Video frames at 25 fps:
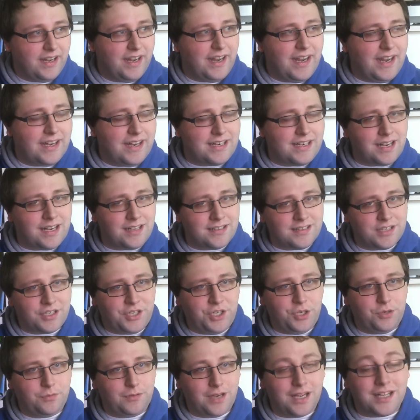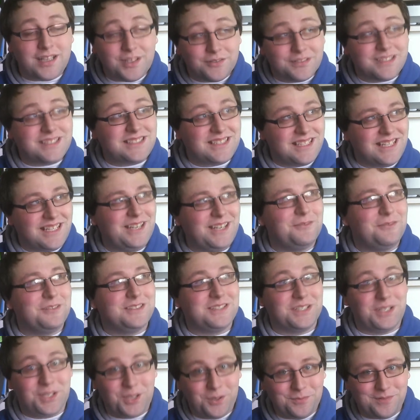and on the receipt was a
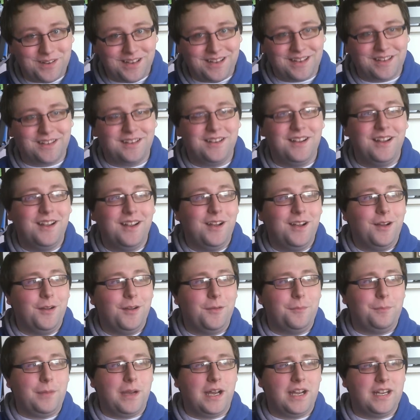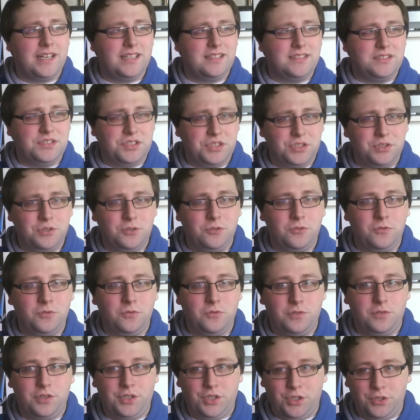coupon: buy
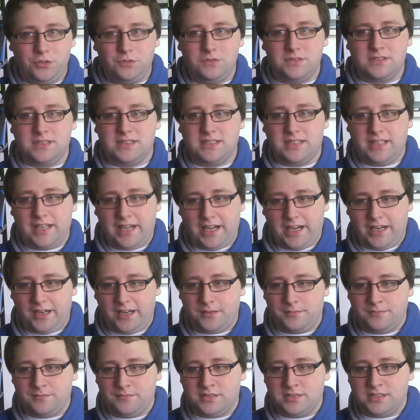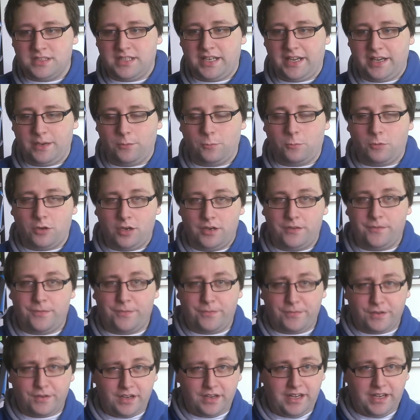2 used games, get 1
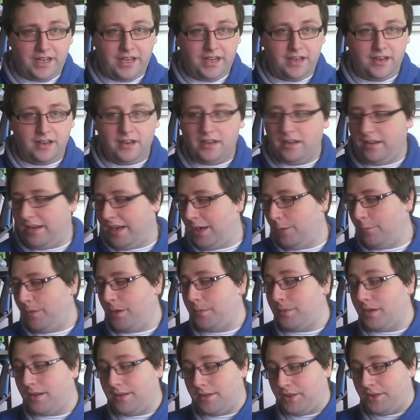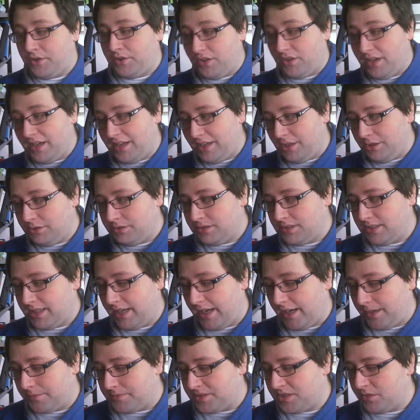free. And we bought 3 used
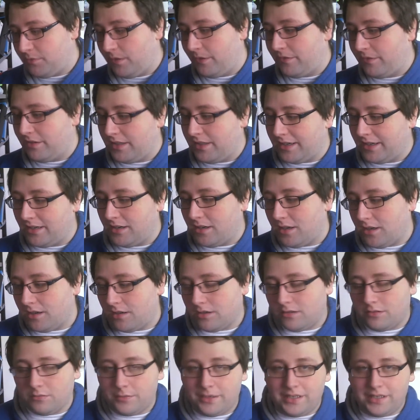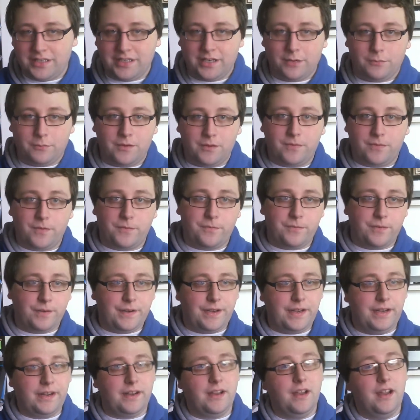games, so we were like, oh, we can get 1 for
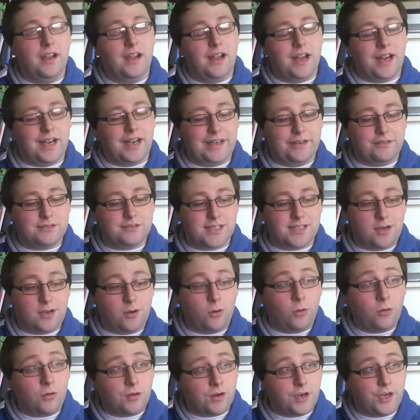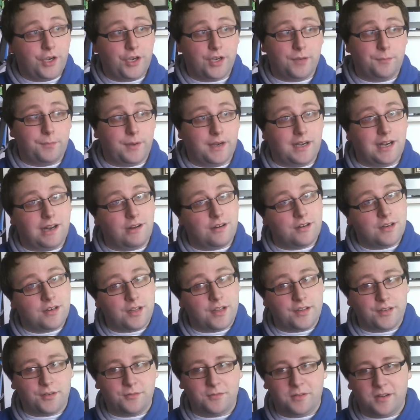free. And he was like, or you can pick out
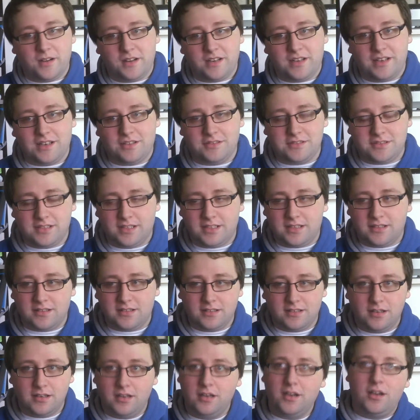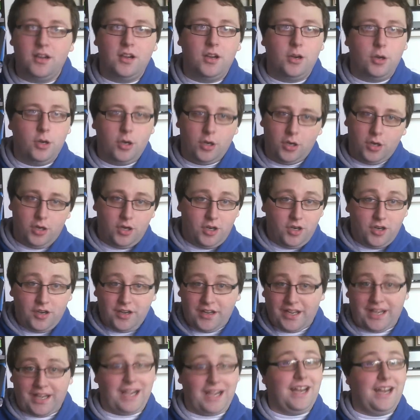another one. And I was like,
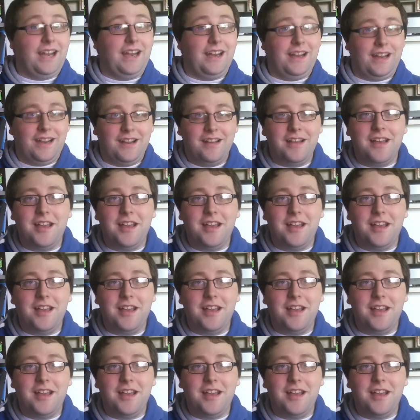okay.